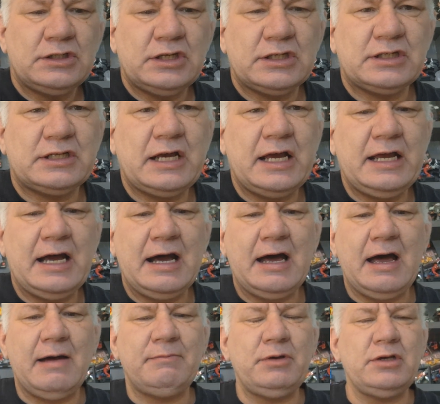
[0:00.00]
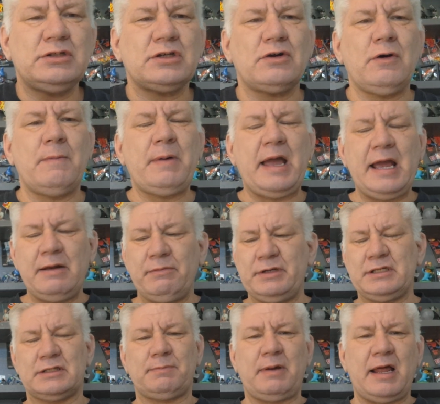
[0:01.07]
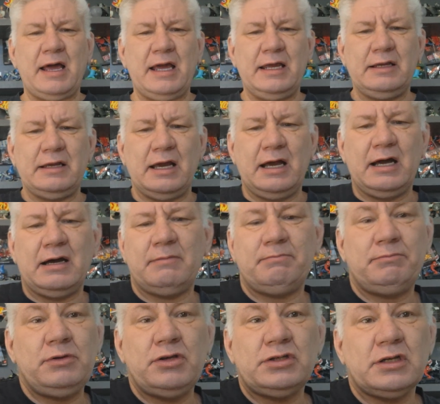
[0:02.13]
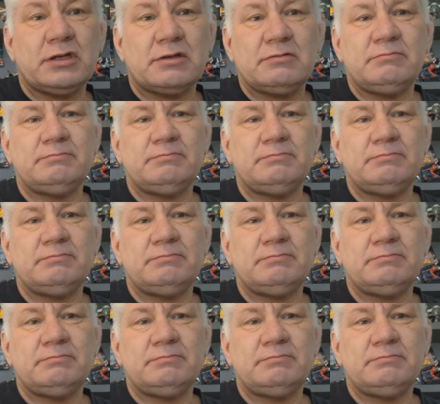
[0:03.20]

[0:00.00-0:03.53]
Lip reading: Just a musical band, we just play music.